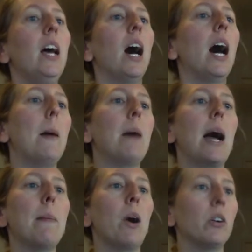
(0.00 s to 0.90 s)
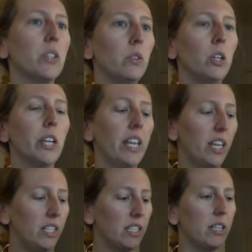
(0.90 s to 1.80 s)
I'm also
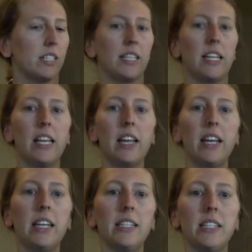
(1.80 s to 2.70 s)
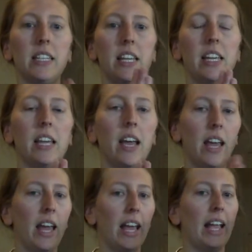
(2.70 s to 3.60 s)
looking to see, is the
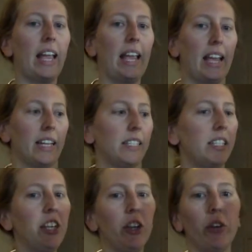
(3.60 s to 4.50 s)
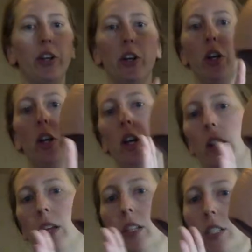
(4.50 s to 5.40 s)
anterior
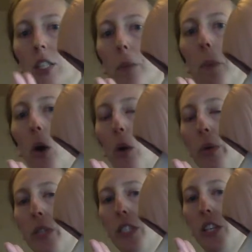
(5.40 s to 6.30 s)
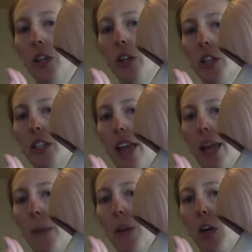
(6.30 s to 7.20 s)
to posterior
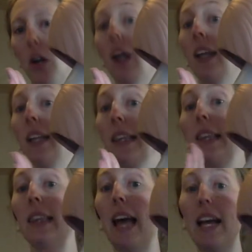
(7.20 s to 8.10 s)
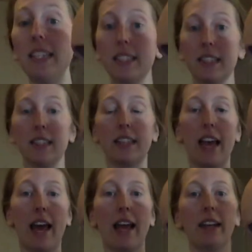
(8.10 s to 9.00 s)
diameter less
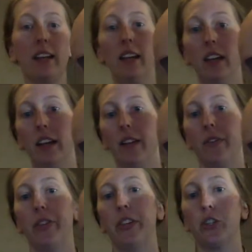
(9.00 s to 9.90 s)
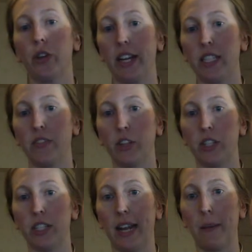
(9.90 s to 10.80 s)
than the
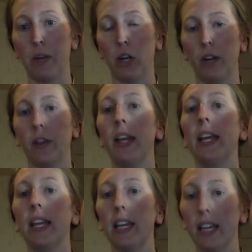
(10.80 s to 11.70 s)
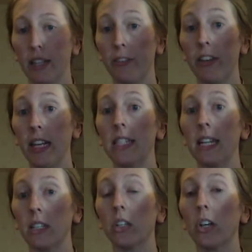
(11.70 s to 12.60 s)
transverse diameter? If it is,
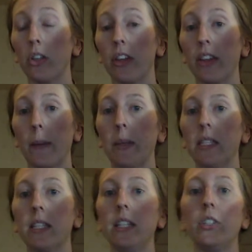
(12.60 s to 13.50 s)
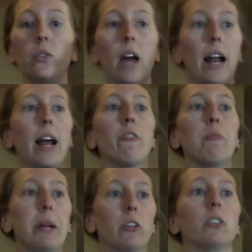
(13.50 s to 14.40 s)
that's a good thing. That means they do not have
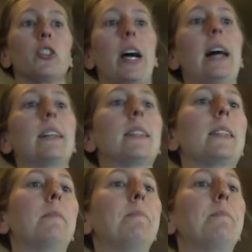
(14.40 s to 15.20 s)
barrel chest.